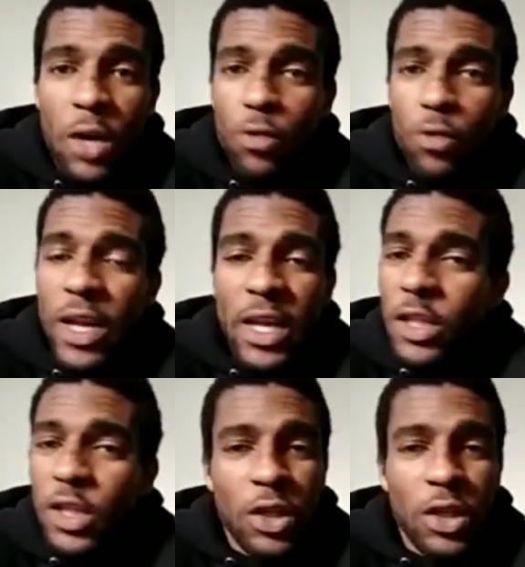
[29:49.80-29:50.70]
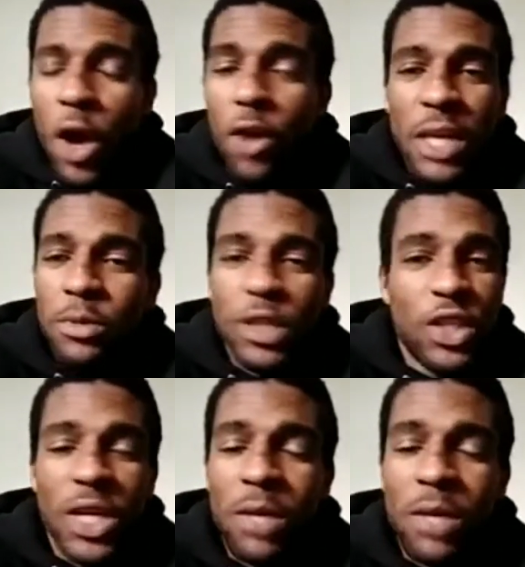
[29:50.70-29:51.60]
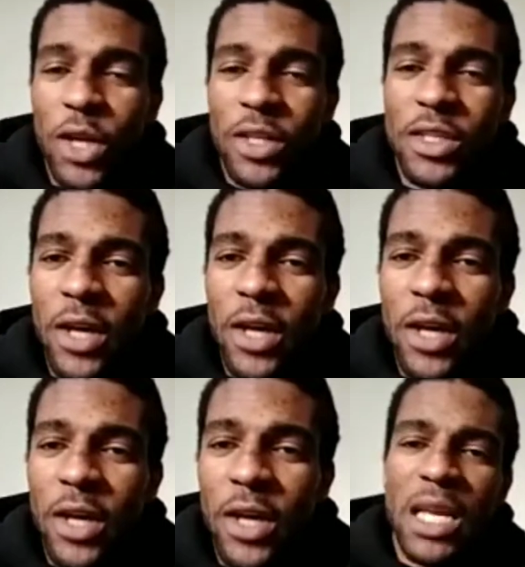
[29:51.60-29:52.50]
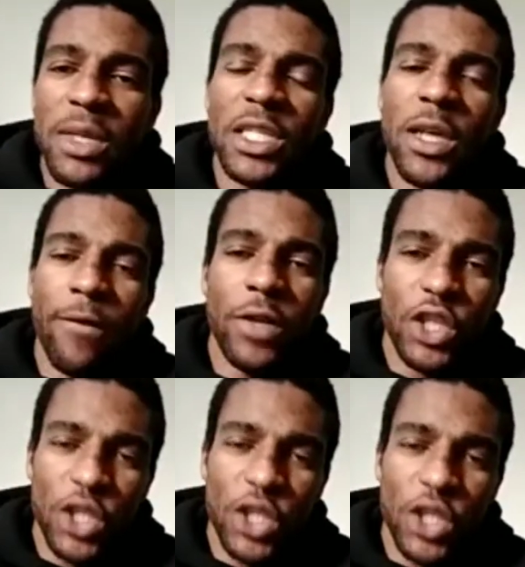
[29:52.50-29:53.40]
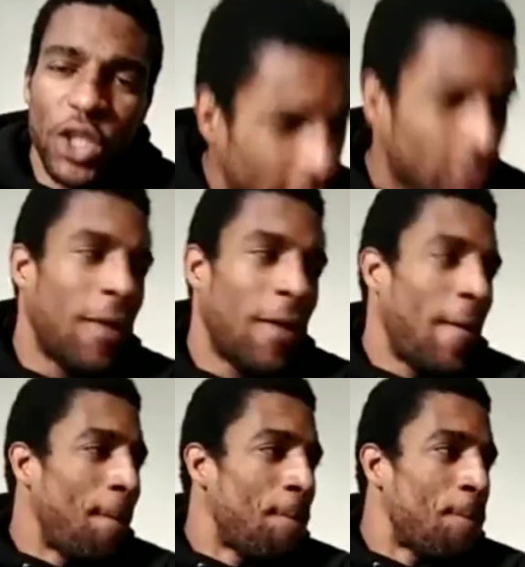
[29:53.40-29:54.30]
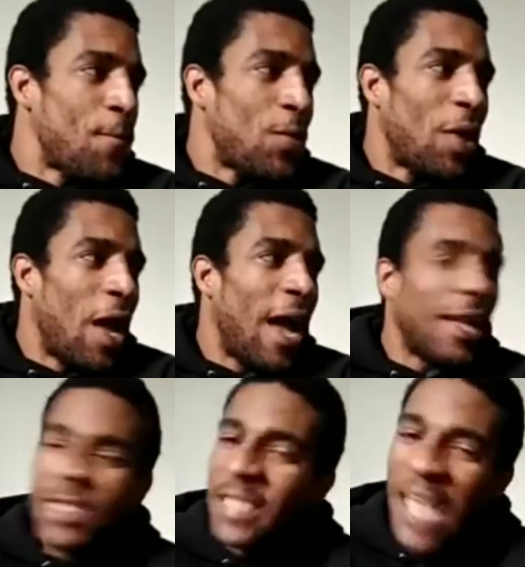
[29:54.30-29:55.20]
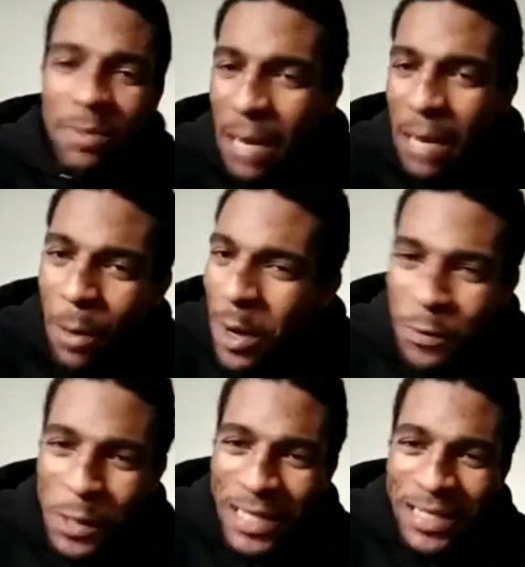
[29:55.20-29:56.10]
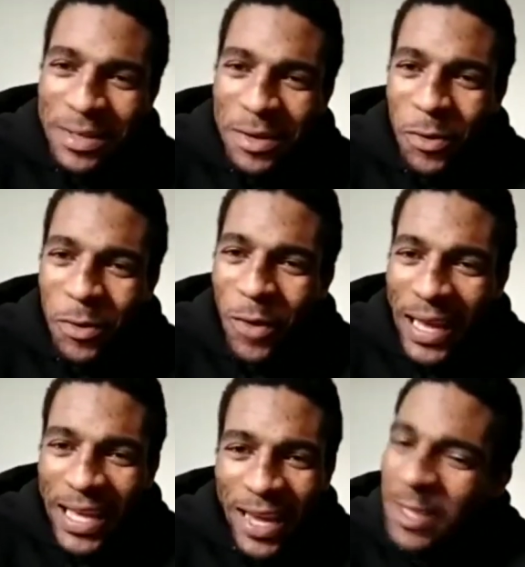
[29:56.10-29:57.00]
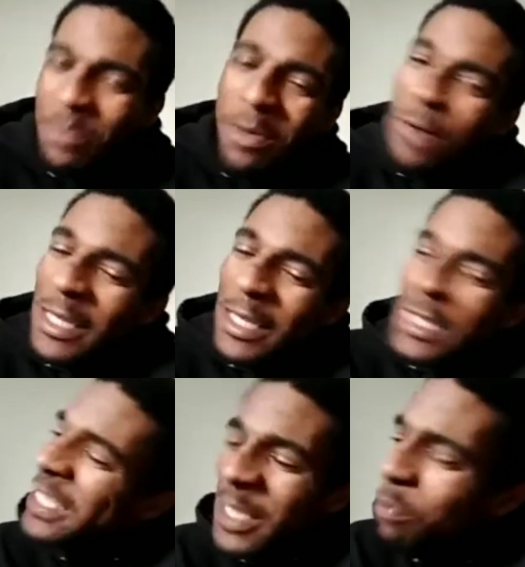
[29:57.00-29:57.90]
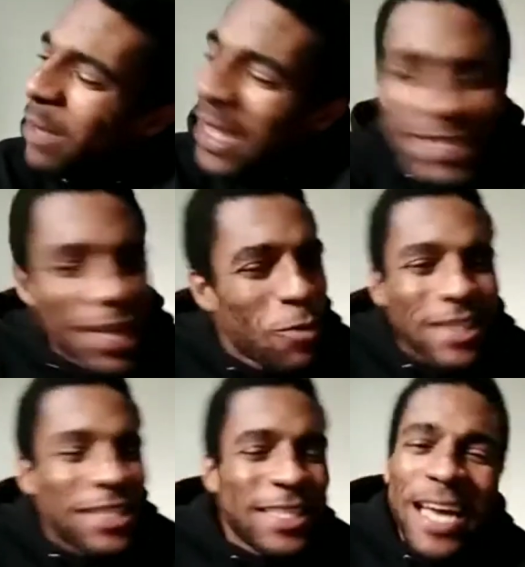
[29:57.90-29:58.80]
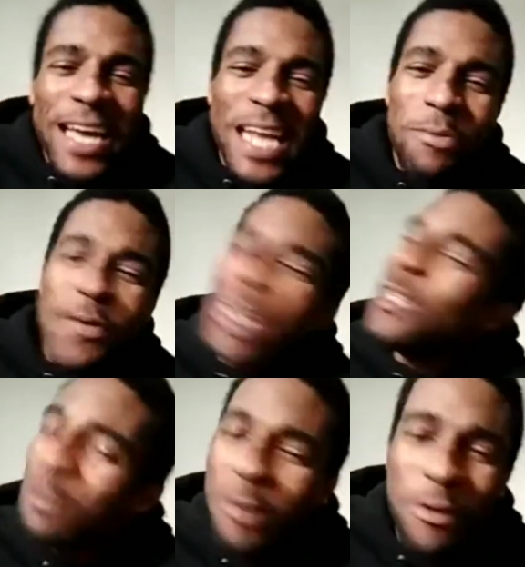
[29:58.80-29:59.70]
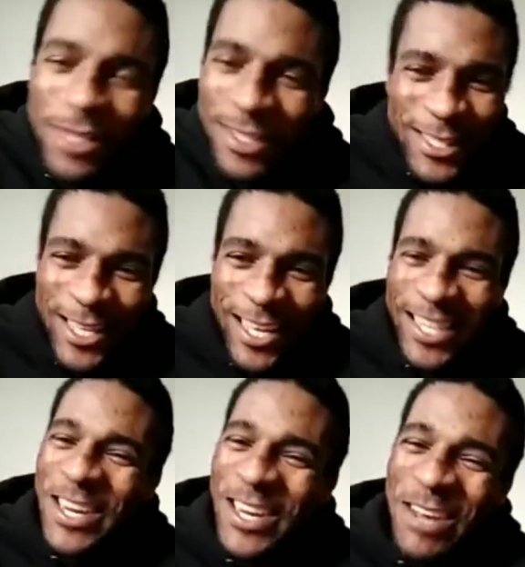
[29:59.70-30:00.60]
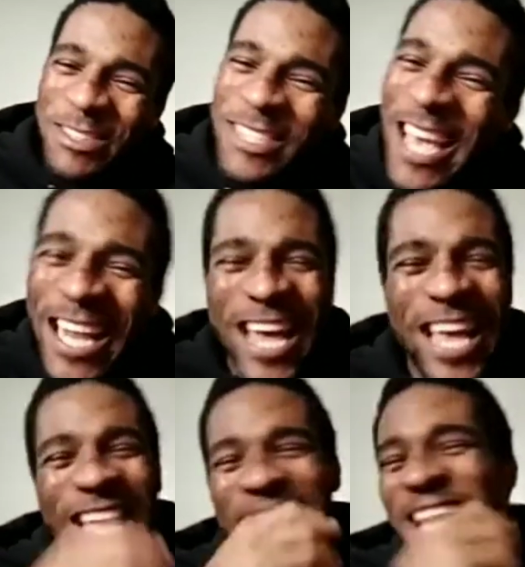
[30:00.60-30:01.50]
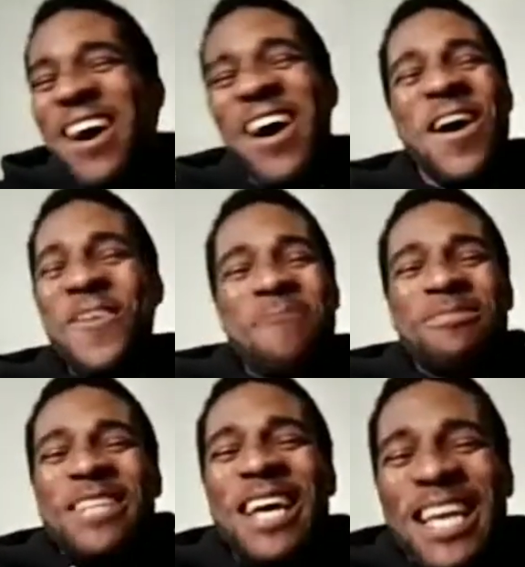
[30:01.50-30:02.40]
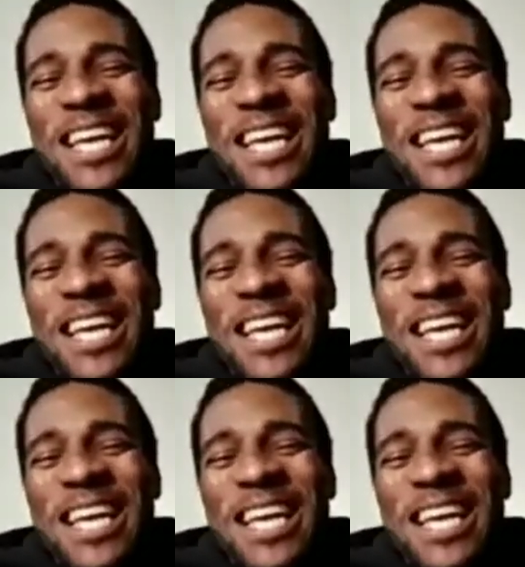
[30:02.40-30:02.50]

radiation, all types of shit I'm trying to study. And I'm saying to myself, shit. At the same time, I want to fucking get on this motherfucking Disney Plus and watch these goddamn Avenger movies and shit. You know what I'm saying? Like, or I'm trying to get